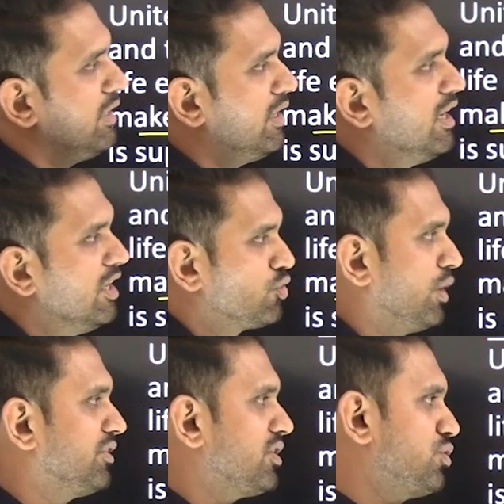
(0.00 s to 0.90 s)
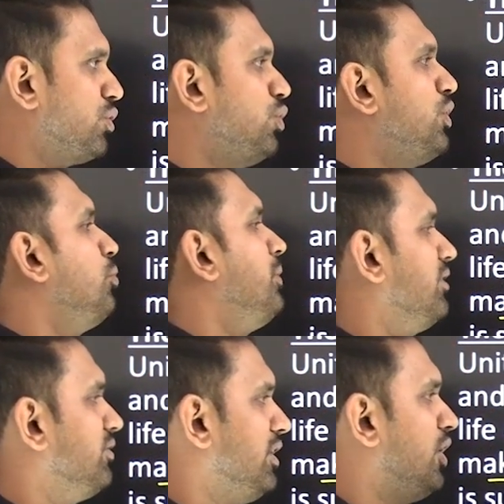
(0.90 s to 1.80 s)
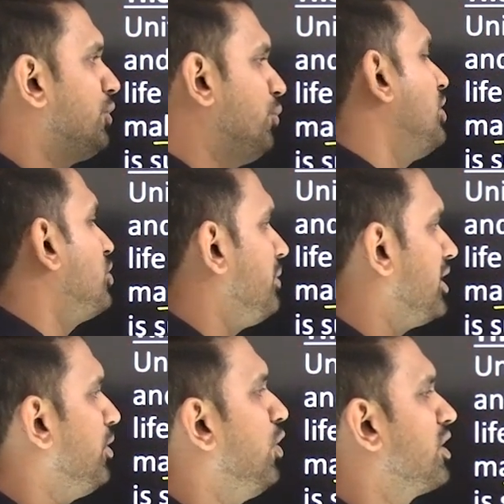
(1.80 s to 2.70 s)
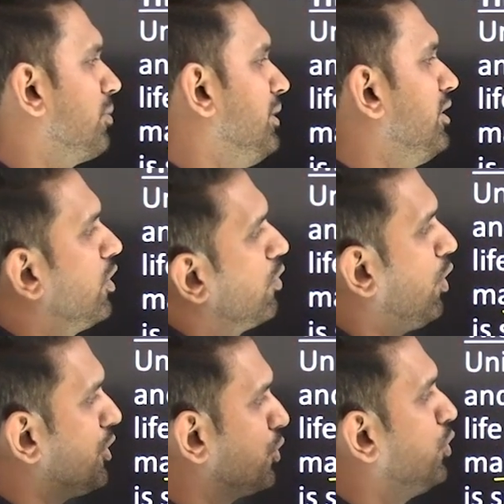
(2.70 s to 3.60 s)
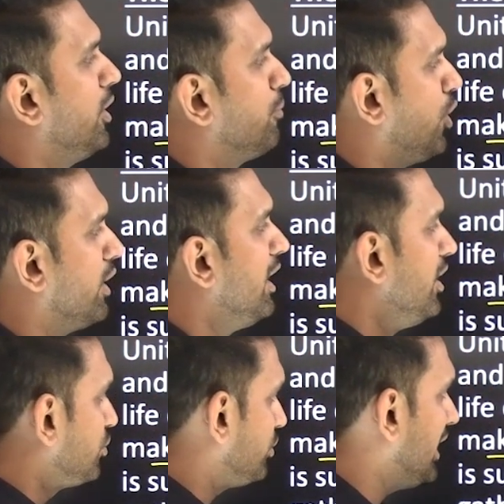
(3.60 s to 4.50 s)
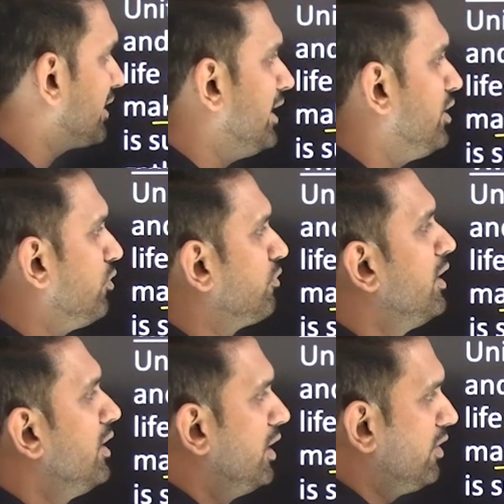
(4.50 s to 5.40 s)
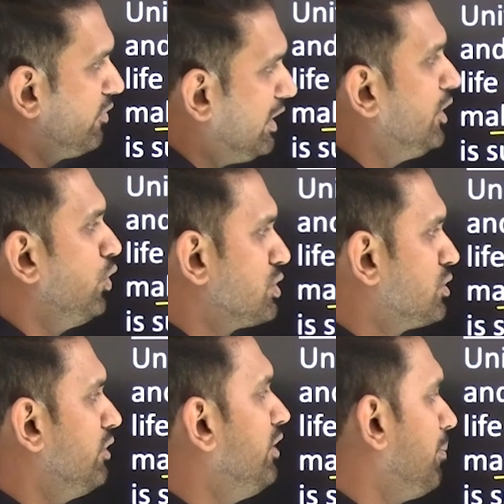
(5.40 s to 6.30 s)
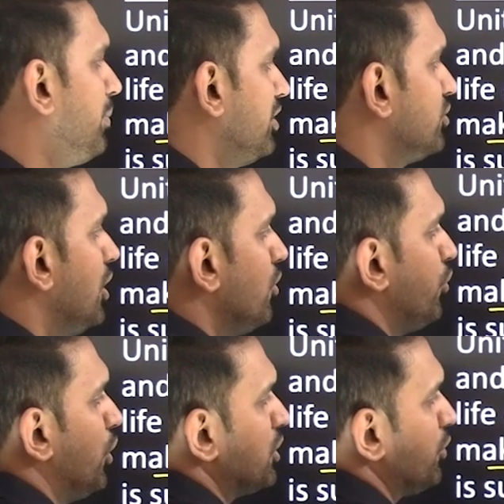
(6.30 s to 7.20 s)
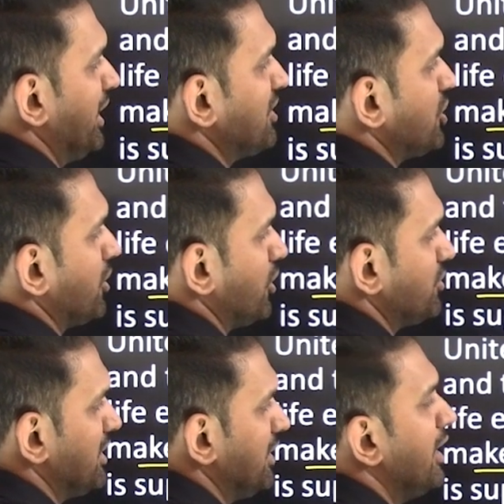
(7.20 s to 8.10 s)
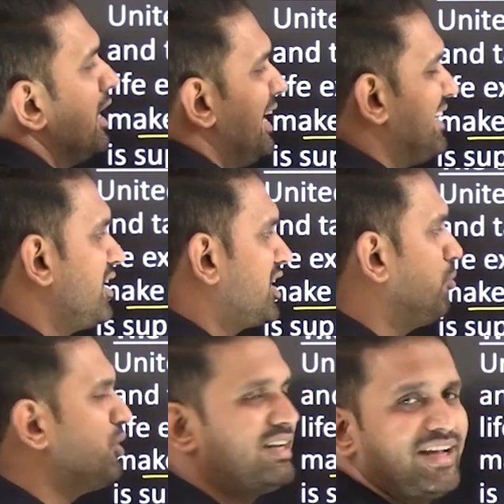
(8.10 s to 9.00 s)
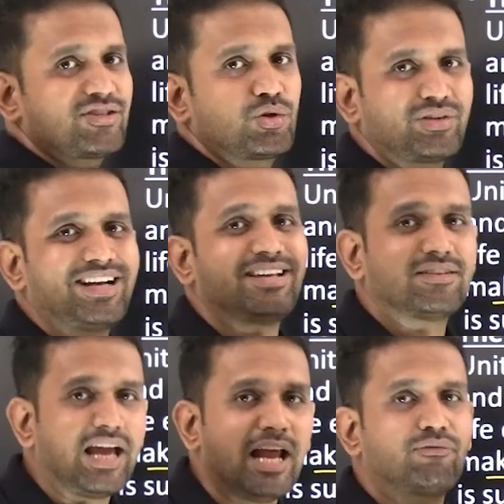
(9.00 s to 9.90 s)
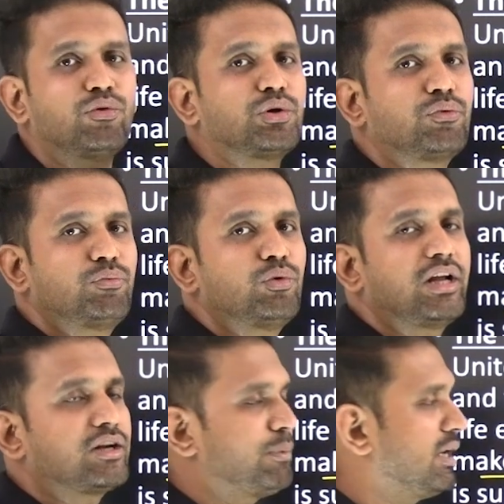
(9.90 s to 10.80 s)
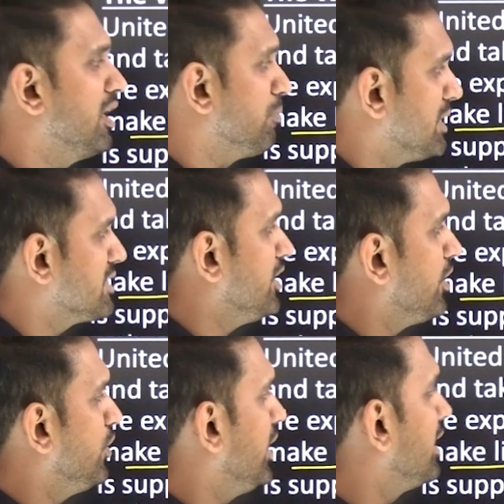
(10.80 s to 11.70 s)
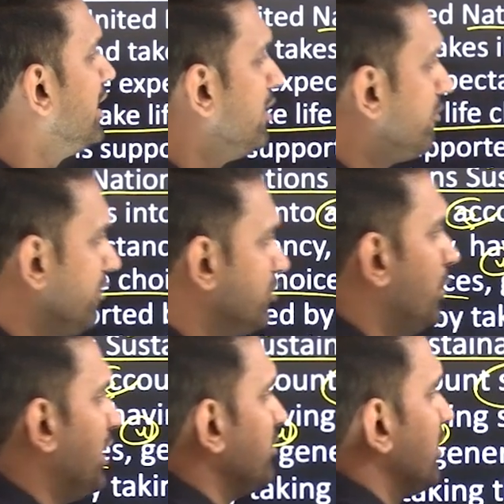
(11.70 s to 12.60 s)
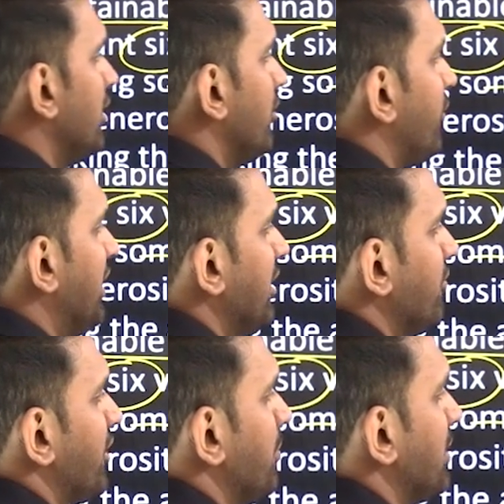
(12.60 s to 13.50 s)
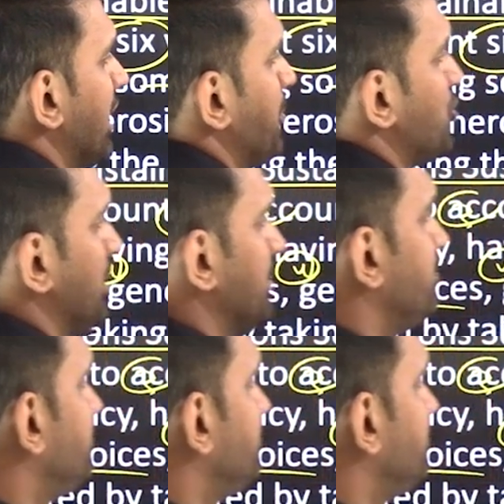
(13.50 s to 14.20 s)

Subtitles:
the choices to do UPSC or want to become an entrepreneur or want to go abroad? So that kind of feeling also gives happiness. Fourth one is generosity. Is the community and society is helpful to that particular person or not? Fifth one is freedom from corruption.